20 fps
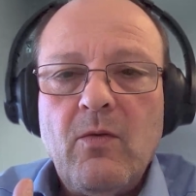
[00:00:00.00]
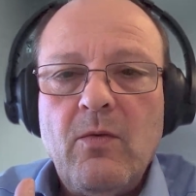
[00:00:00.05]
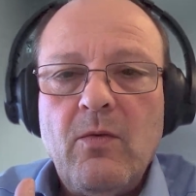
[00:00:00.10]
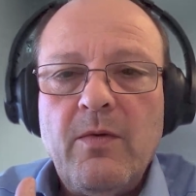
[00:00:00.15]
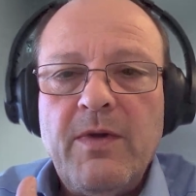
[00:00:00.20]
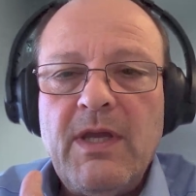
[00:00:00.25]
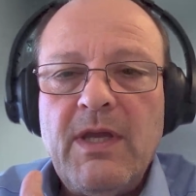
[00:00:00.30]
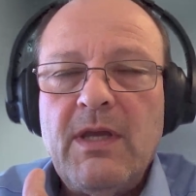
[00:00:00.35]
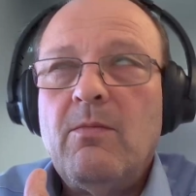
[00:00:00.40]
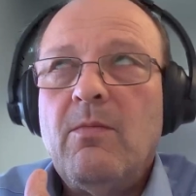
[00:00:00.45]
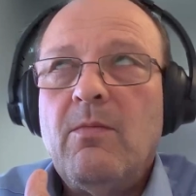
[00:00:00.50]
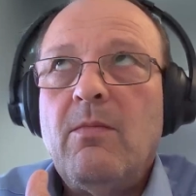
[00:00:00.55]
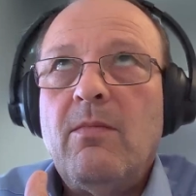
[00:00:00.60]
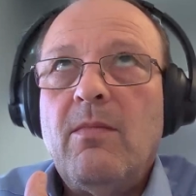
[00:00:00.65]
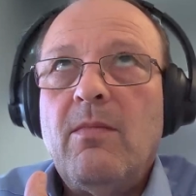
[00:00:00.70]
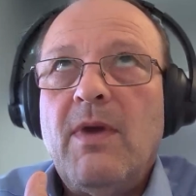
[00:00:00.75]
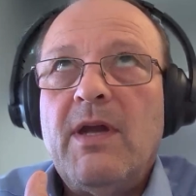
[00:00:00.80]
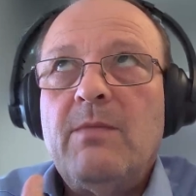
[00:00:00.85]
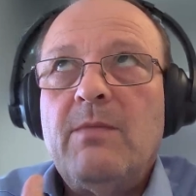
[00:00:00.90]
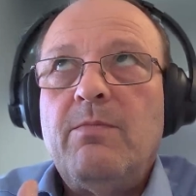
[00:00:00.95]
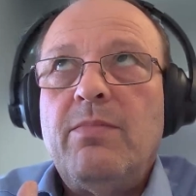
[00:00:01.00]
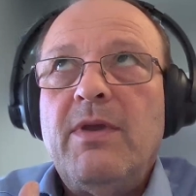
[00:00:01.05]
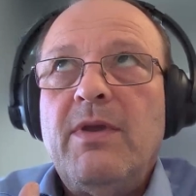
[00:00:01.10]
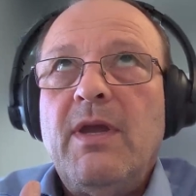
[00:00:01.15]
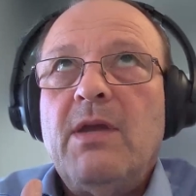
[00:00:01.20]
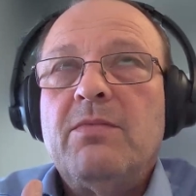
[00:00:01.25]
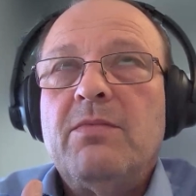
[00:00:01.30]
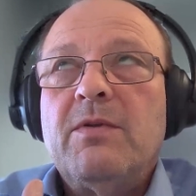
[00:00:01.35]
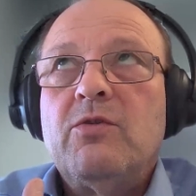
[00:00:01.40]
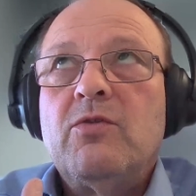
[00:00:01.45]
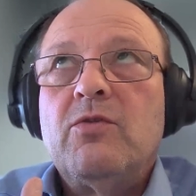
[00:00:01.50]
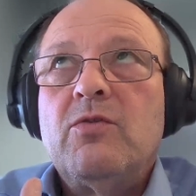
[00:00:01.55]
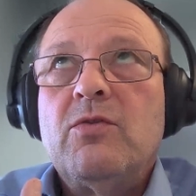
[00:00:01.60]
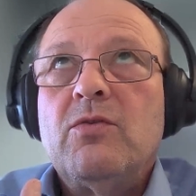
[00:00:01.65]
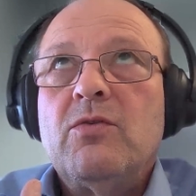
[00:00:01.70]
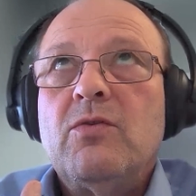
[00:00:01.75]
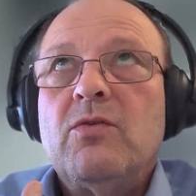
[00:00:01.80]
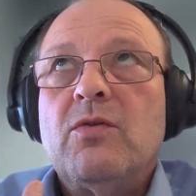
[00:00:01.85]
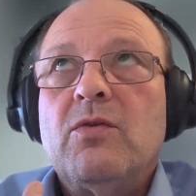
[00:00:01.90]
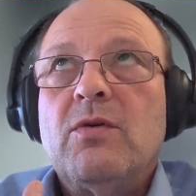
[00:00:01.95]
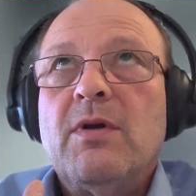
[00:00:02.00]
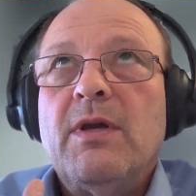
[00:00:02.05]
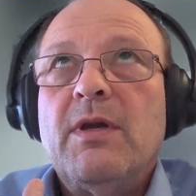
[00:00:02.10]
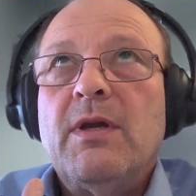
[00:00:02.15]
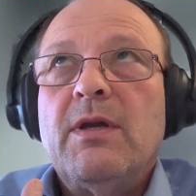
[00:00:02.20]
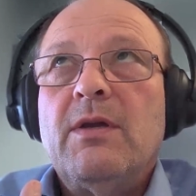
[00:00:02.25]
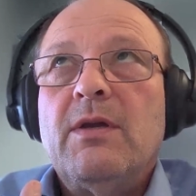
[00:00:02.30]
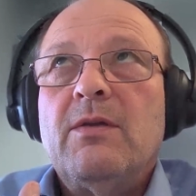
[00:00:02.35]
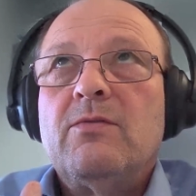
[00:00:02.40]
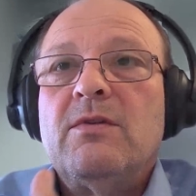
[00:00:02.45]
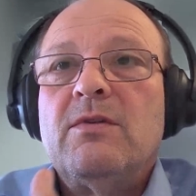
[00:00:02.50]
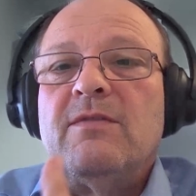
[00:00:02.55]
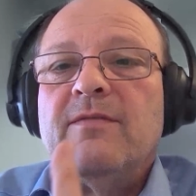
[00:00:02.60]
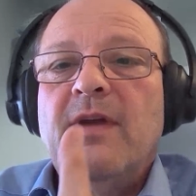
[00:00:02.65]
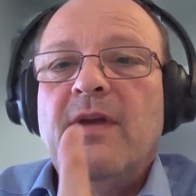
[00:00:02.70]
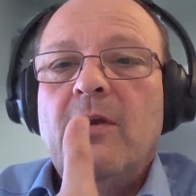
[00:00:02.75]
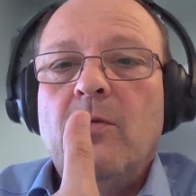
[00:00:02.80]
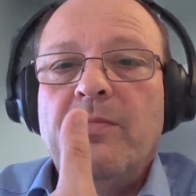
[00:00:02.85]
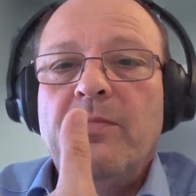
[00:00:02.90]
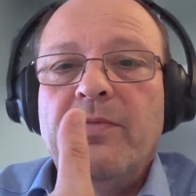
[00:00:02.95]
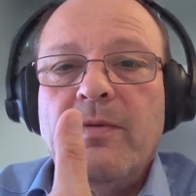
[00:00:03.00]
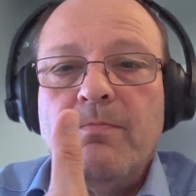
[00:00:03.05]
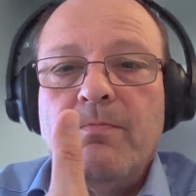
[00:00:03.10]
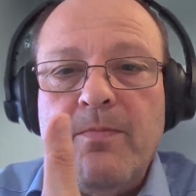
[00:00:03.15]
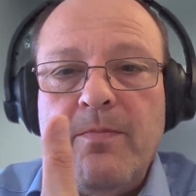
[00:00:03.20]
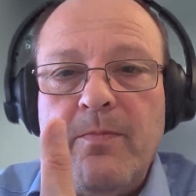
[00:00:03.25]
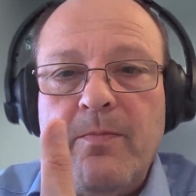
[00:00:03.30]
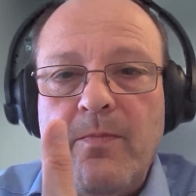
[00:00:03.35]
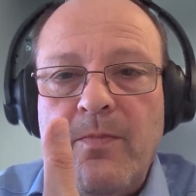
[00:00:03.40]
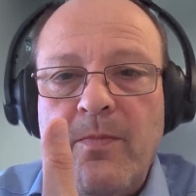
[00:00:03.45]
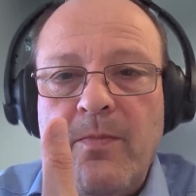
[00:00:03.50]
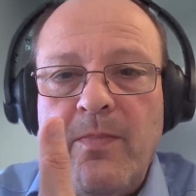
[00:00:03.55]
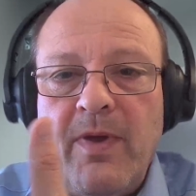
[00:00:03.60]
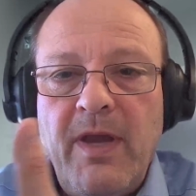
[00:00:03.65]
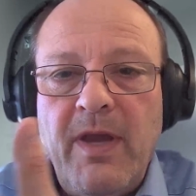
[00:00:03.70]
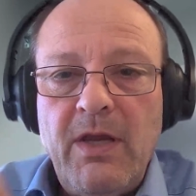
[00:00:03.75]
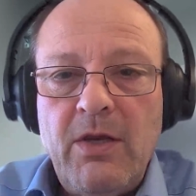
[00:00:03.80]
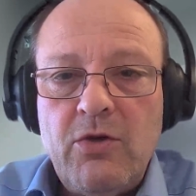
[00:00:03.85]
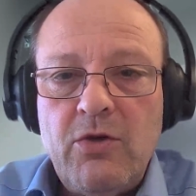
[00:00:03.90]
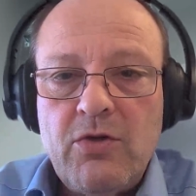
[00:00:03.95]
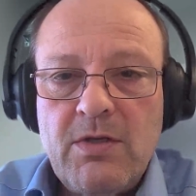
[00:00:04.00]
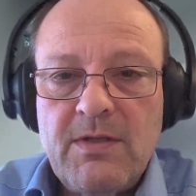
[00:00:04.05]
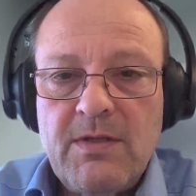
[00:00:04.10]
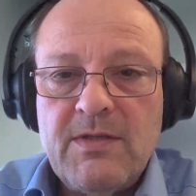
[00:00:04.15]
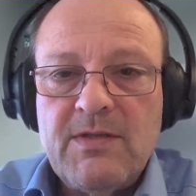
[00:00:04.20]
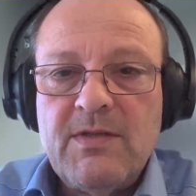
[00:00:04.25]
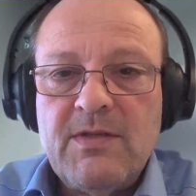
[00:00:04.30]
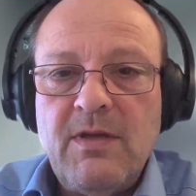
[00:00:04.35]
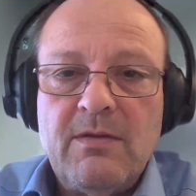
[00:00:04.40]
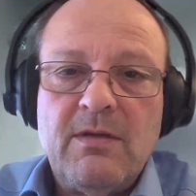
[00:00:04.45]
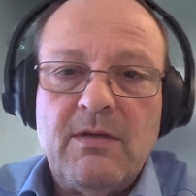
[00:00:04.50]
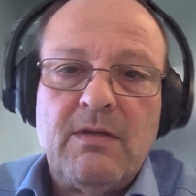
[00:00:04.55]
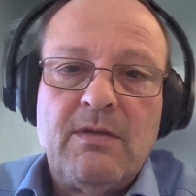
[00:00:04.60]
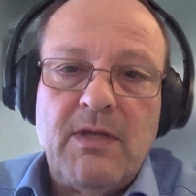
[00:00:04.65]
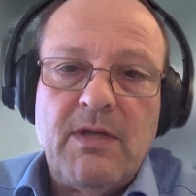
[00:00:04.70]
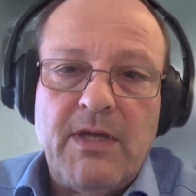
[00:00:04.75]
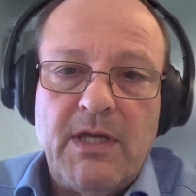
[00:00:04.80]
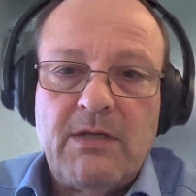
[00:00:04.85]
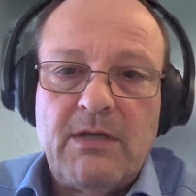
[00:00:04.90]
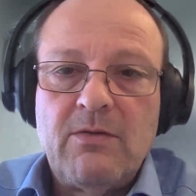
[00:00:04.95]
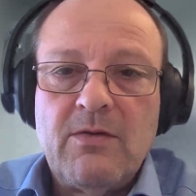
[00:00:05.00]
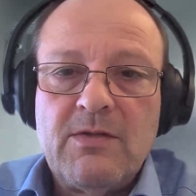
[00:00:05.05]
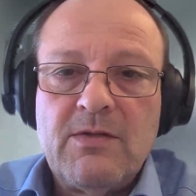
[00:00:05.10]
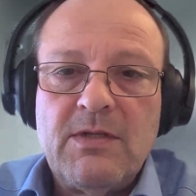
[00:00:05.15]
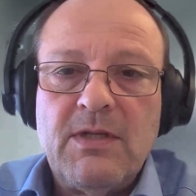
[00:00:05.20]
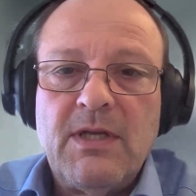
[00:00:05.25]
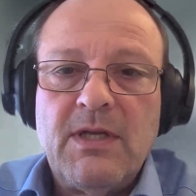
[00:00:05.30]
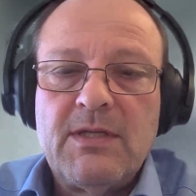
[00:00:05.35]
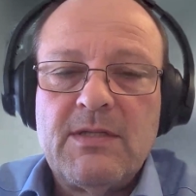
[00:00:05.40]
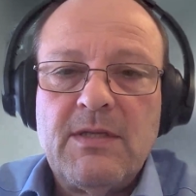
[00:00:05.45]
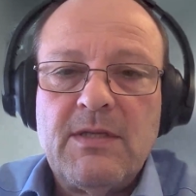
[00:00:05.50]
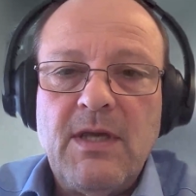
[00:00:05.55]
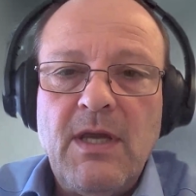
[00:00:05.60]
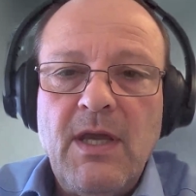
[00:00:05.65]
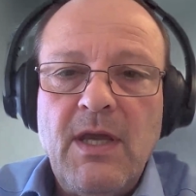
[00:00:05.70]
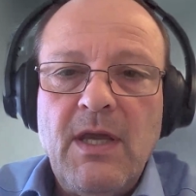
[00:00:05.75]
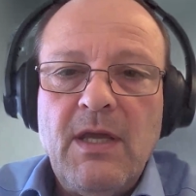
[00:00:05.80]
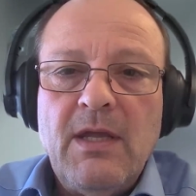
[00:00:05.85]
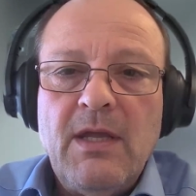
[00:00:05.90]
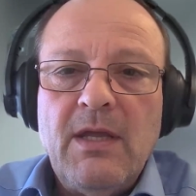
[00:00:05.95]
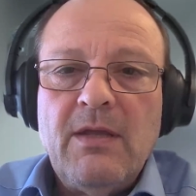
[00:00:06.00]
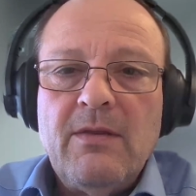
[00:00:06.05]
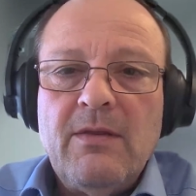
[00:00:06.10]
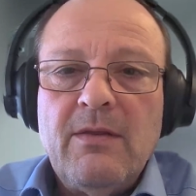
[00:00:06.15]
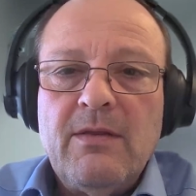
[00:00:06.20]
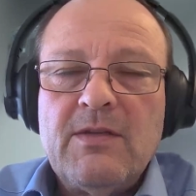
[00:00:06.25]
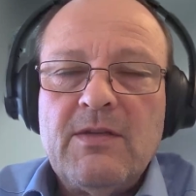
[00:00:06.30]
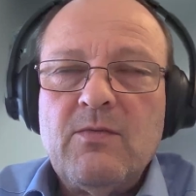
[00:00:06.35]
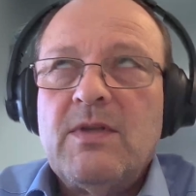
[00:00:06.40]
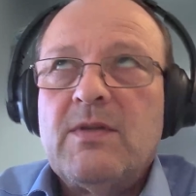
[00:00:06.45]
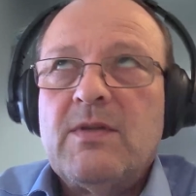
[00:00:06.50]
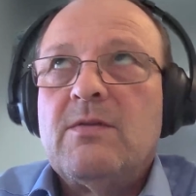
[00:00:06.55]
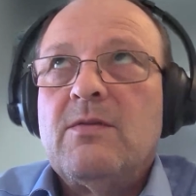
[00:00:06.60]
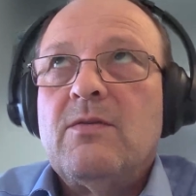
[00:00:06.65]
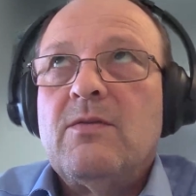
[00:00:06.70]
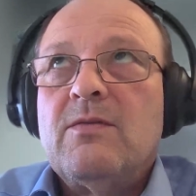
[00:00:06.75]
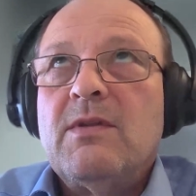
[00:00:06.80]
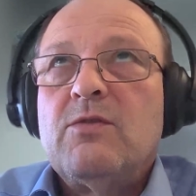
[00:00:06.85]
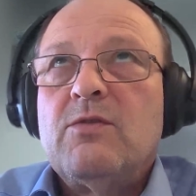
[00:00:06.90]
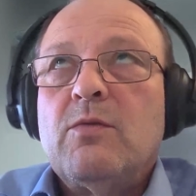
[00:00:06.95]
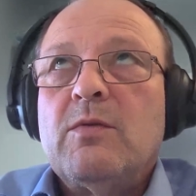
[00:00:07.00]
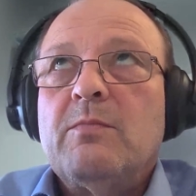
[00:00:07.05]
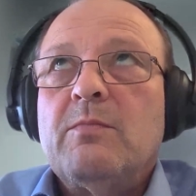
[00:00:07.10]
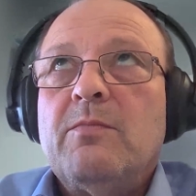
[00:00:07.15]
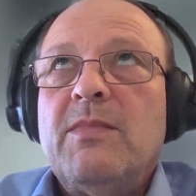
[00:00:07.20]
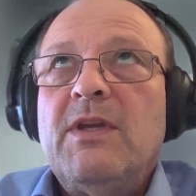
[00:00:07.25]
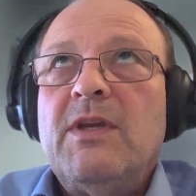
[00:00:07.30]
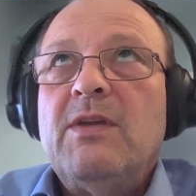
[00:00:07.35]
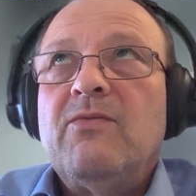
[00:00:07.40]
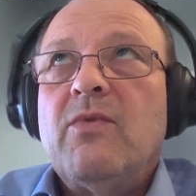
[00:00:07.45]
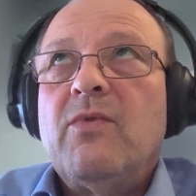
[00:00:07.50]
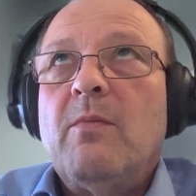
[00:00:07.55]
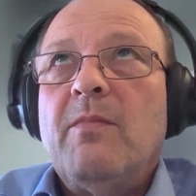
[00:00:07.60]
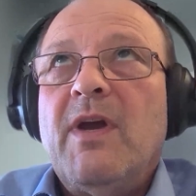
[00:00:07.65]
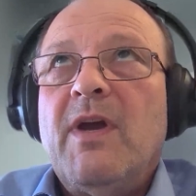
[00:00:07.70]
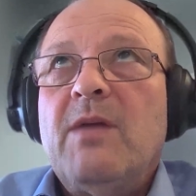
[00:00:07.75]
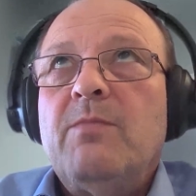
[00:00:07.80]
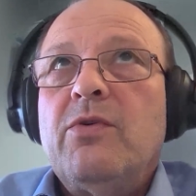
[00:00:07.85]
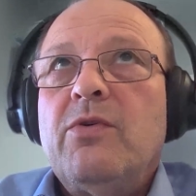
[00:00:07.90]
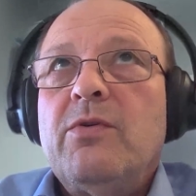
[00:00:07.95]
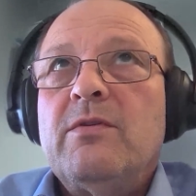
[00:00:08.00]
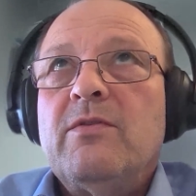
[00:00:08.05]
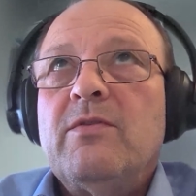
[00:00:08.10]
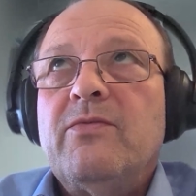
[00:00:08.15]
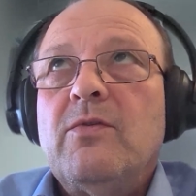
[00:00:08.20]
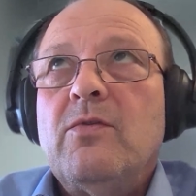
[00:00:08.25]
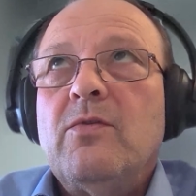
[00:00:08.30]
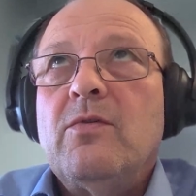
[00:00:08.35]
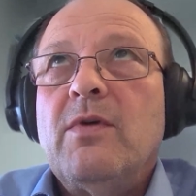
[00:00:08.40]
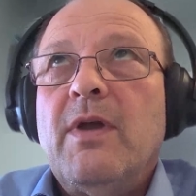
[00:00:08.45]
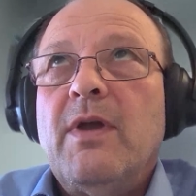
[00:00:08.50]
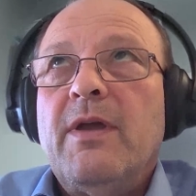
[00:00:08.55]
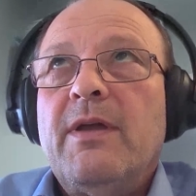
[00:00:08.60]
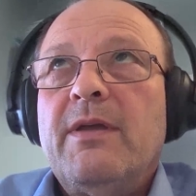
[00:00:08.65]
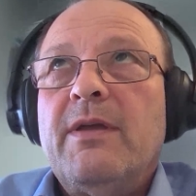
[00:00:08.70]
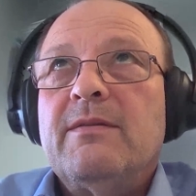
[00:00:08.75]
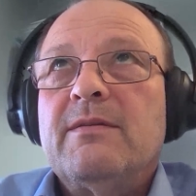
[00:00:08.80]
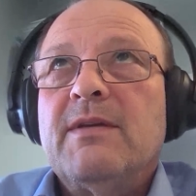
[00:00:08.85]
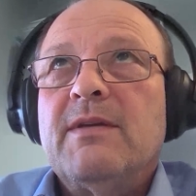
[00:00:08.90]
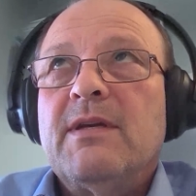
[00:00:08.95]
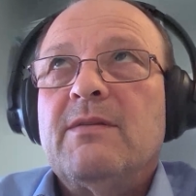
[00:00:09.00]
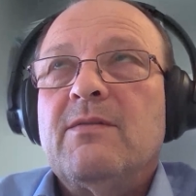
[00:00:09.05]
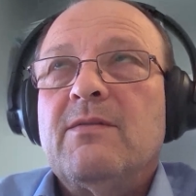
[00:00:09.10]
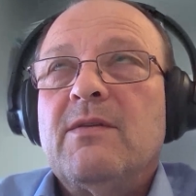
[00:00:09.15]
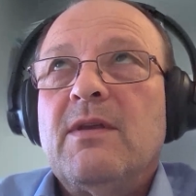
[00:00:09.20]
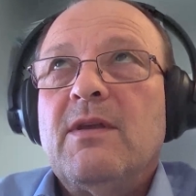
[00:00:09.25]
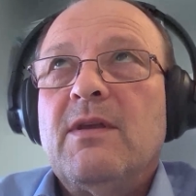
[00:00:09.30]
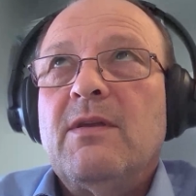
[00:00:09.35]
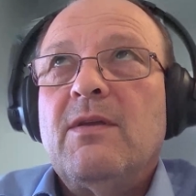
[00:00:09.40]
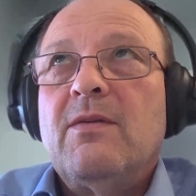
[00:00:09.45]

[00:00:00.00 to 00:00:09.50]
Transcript: we might be able to develop patient-centered diagnostics. This would mean, from my point of view, that